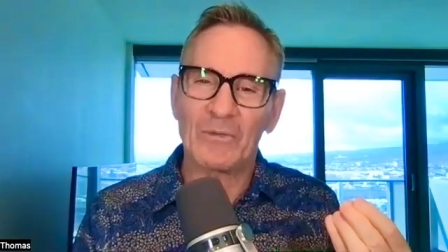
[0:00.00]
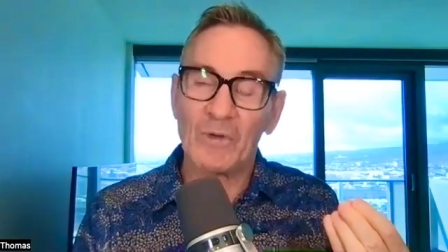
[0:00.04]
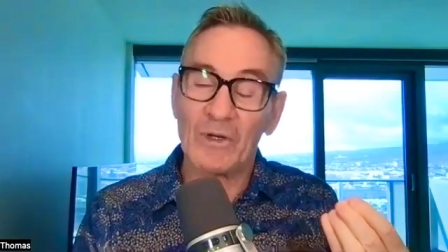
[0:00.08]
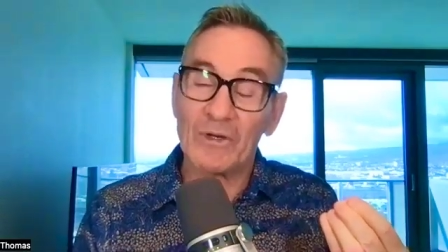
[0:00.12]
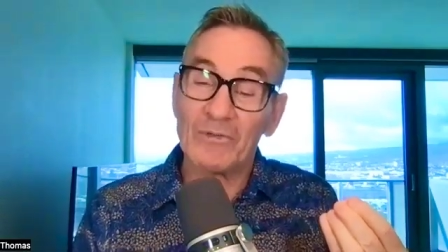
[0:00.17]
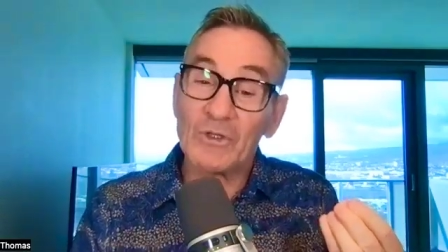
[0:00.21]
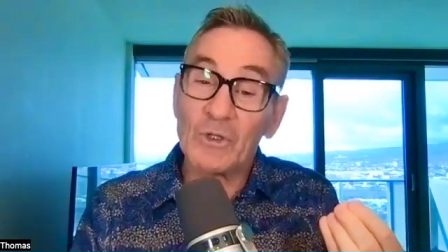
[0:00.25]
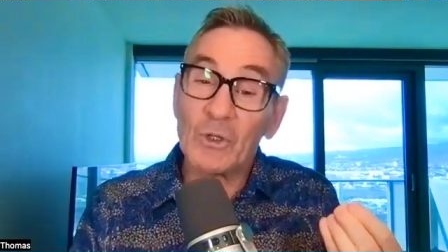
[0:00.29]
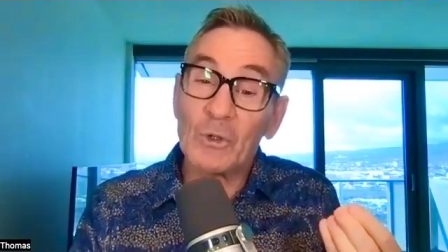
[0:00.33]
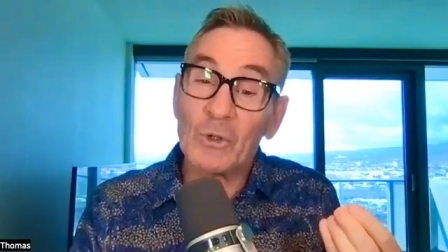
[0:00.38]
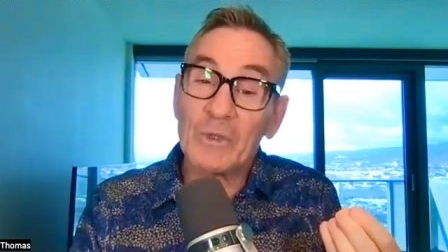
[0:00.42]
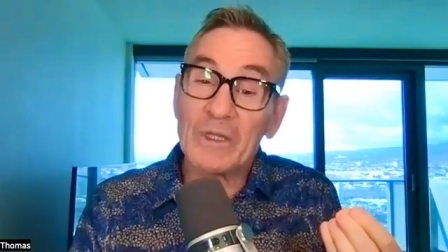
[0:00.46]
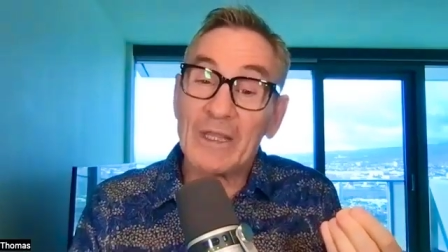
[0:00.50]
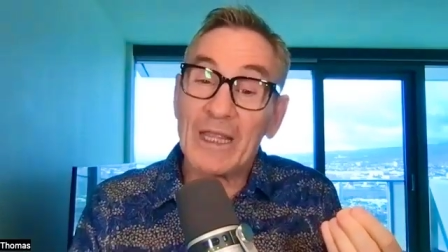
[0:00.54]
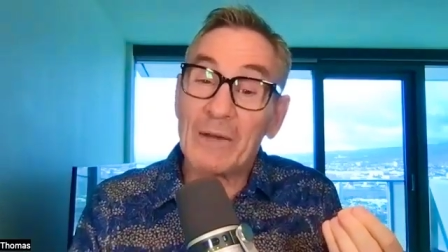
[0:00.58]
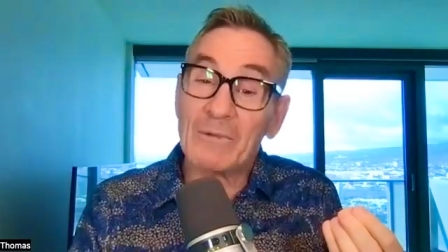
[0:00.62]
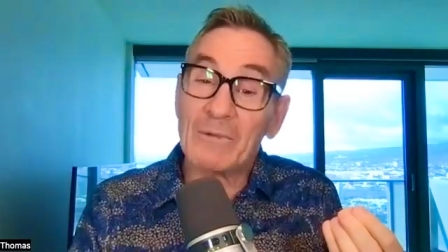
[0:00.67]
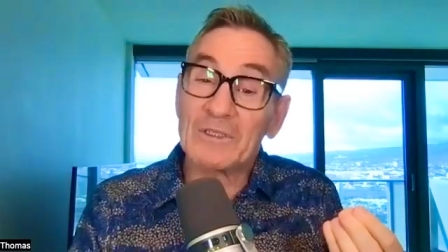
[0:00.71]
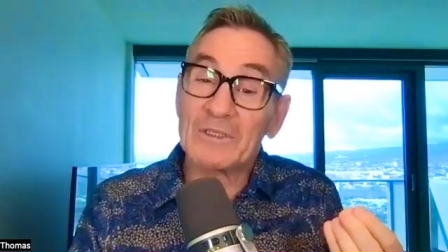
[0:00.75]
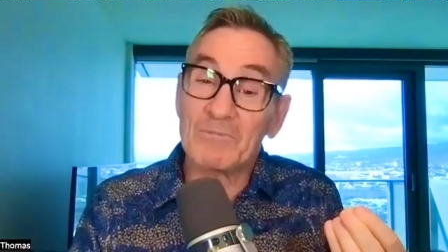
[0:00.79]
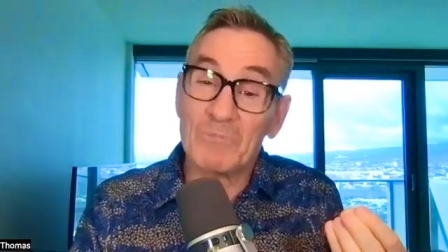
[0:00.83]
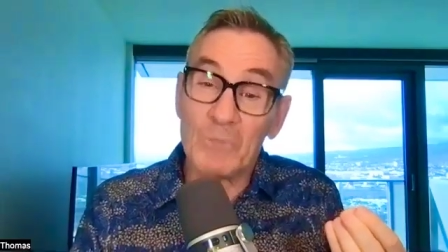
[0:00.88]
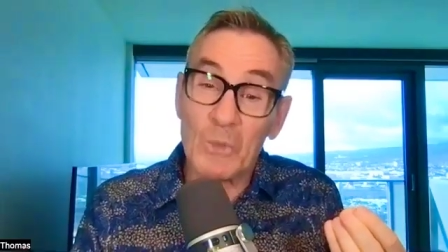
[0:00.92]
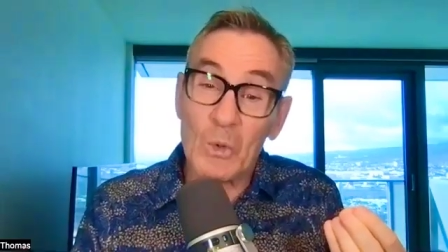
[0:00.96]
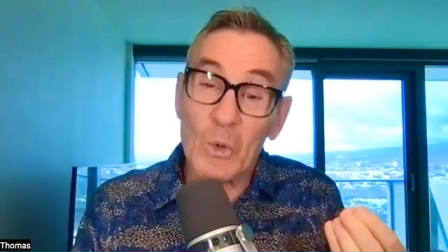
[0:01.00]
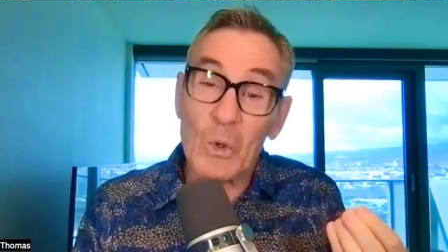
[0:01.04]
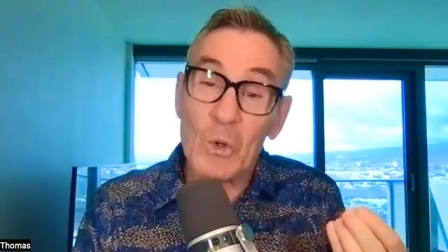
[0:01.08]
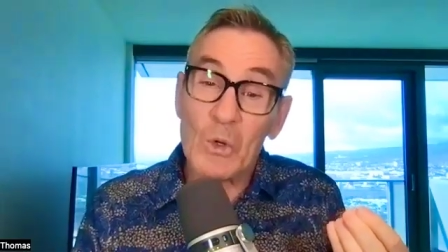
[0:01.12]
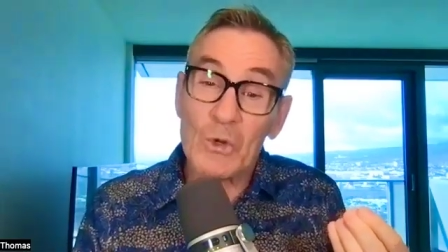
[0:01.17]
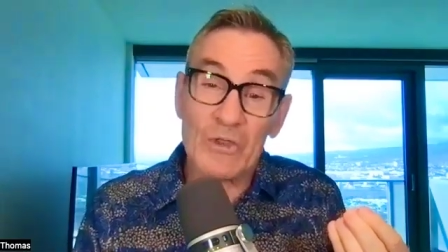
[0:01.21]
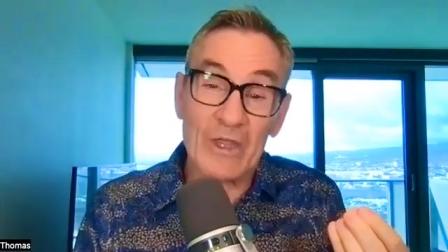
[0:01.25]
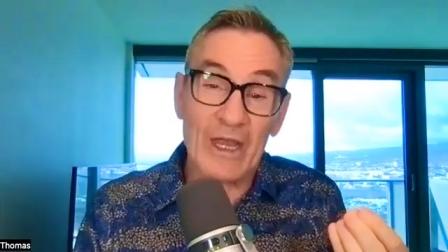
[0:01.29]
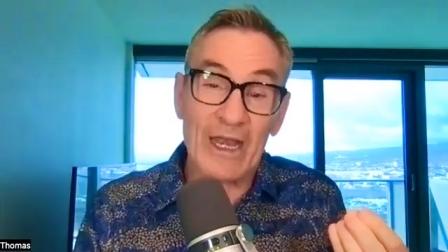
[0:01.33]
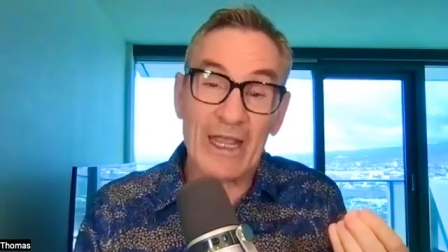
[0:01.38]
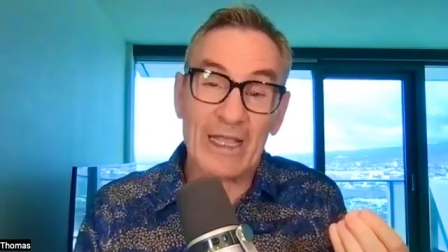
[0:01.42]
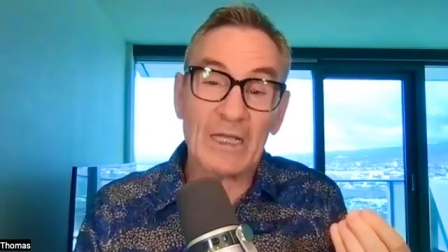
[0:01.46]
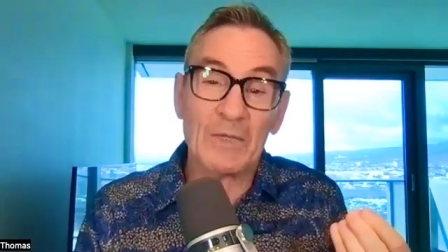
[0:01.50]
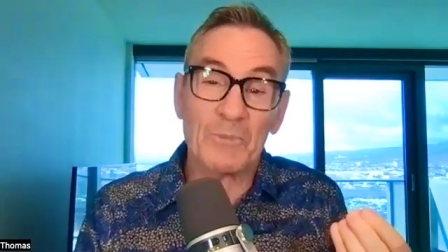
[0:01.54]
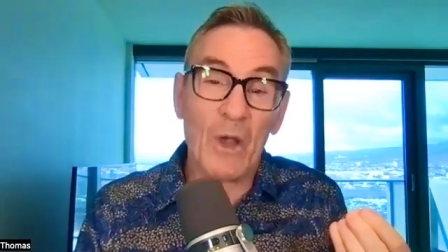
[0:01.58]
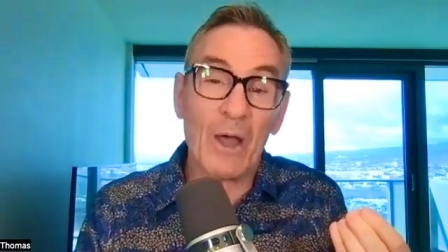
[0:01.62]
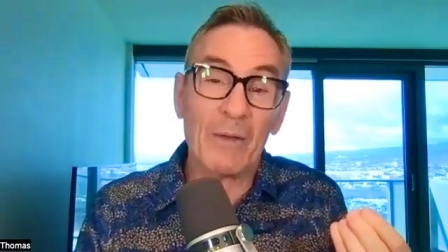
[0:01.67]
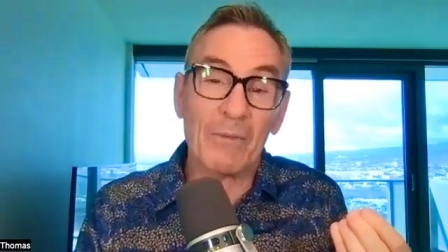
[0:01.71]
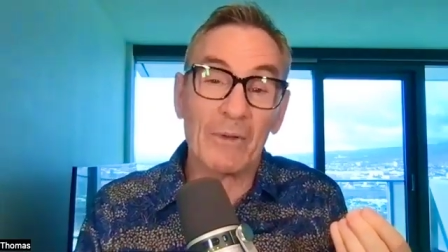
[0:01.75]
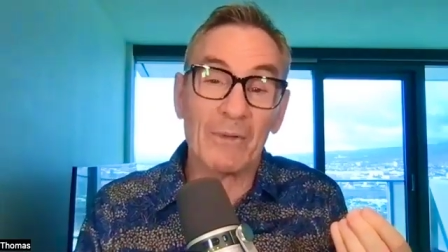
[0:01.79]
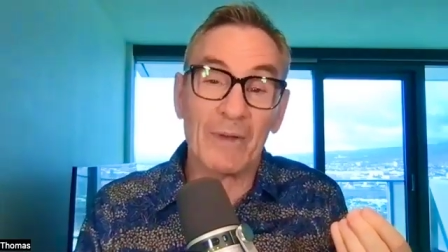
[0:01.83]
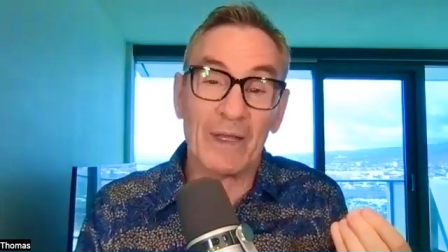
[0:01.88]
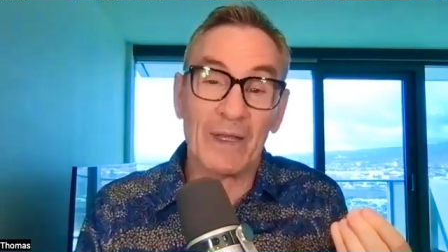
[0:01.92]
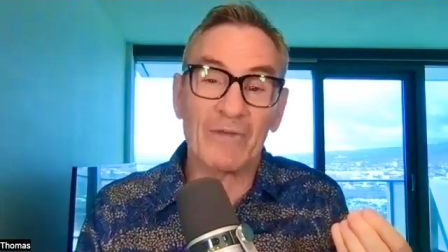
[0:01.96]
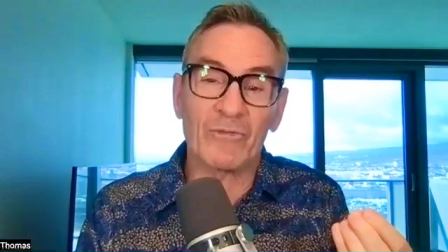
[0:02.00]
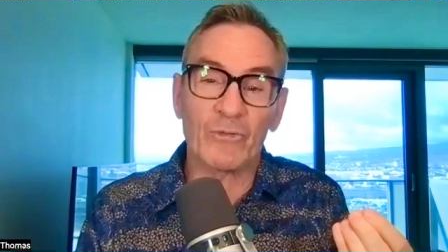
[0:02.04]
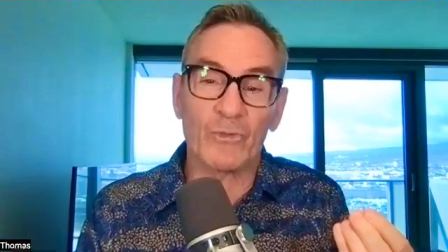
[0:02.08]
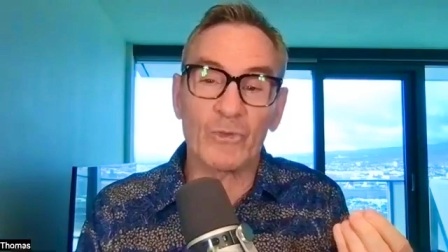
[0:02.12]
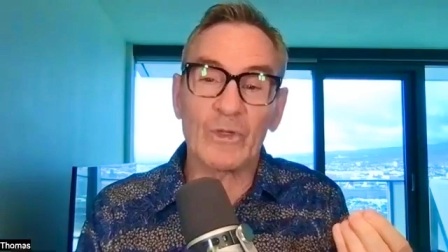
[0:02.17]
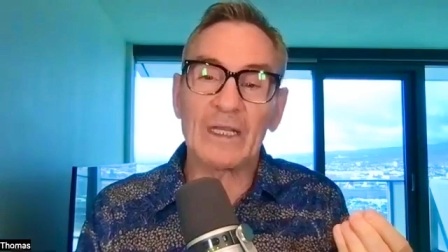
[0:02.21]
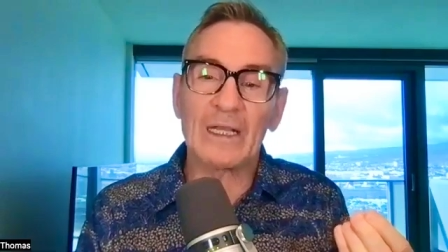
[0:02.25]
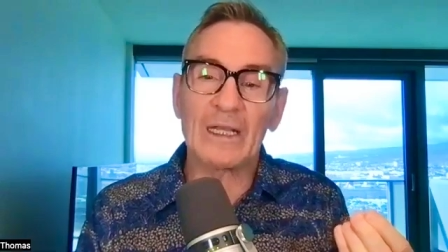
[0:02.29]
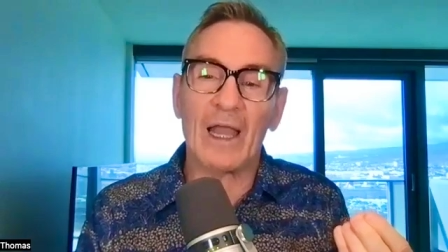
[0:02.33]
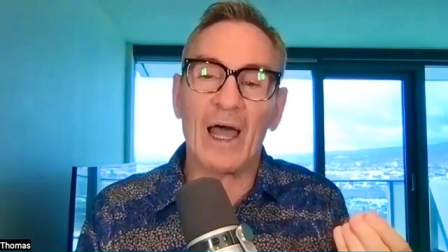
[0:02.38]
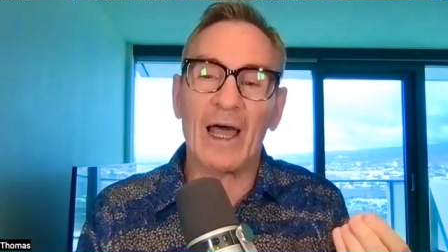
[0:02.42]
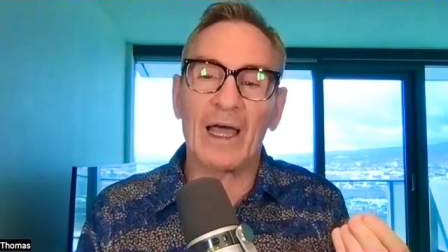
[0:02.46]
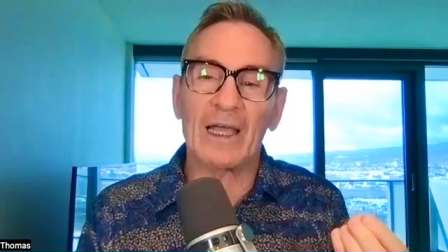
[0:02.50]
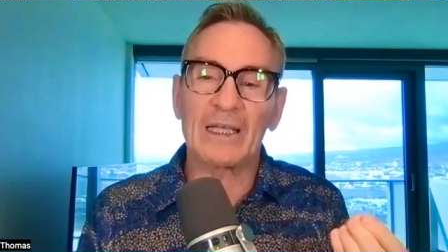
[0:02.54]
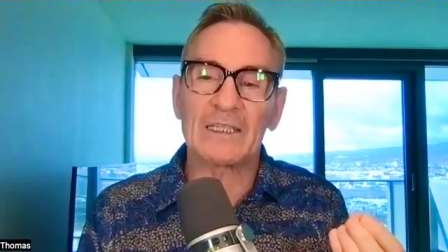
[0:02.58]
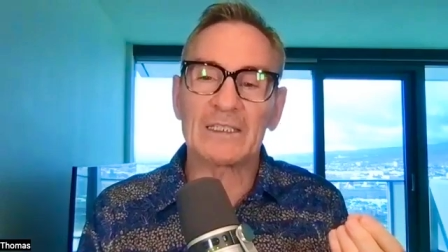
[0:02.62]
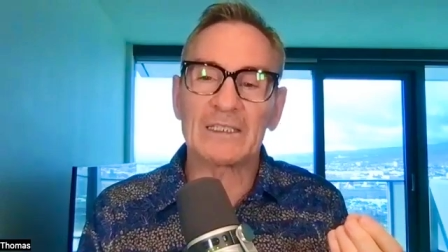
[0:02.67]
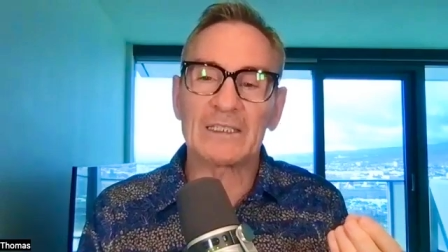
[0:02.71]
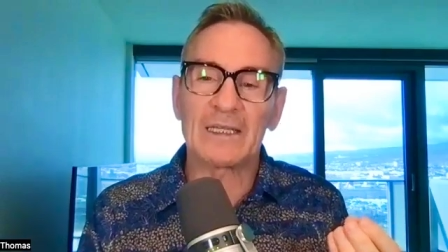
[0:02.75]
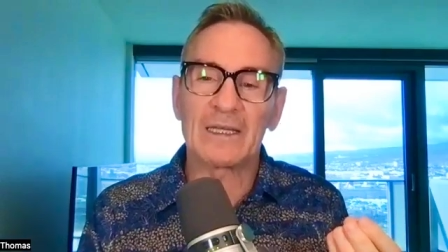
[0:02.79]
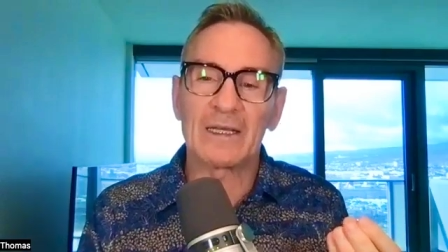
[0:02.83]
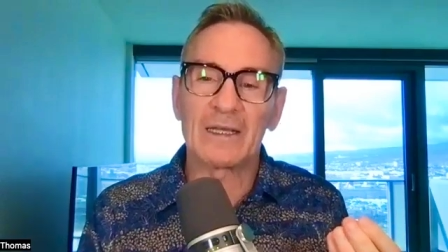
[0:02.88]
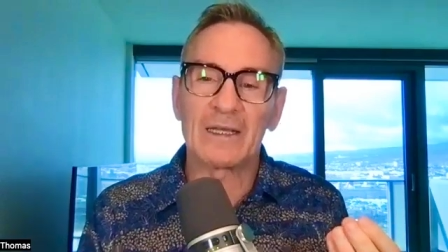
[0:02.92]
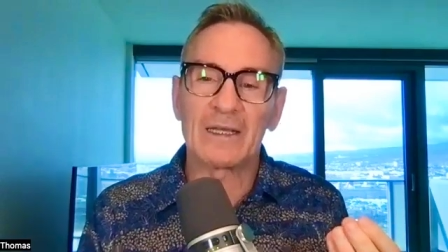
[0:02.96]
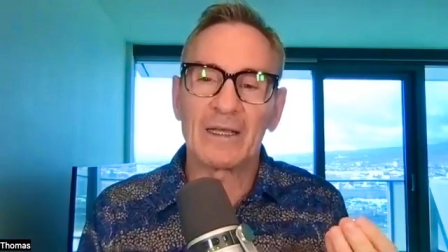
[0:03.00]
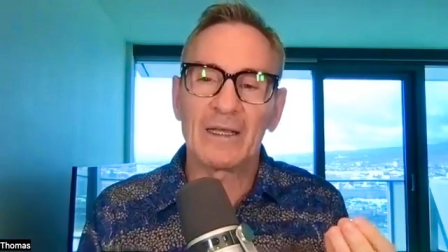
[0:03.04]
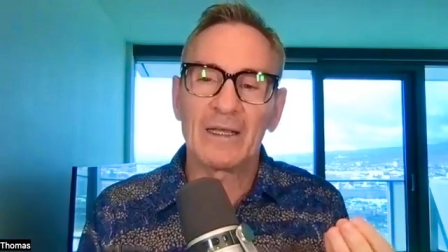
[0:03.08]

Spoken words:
would have told me that I was more than I could probably have realized.